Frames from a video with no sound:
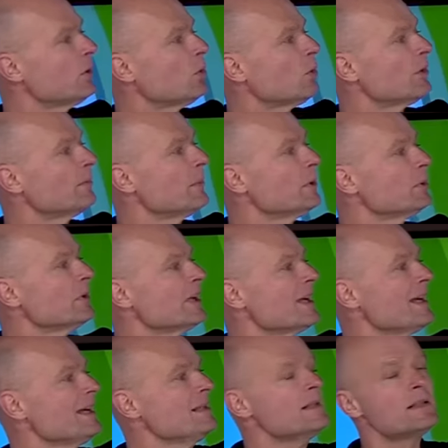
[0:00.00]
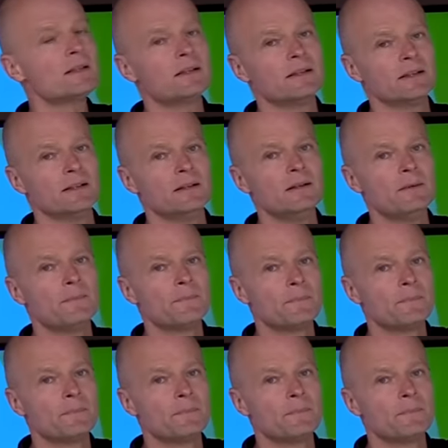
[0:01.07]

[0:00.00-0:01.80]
hormone insulin,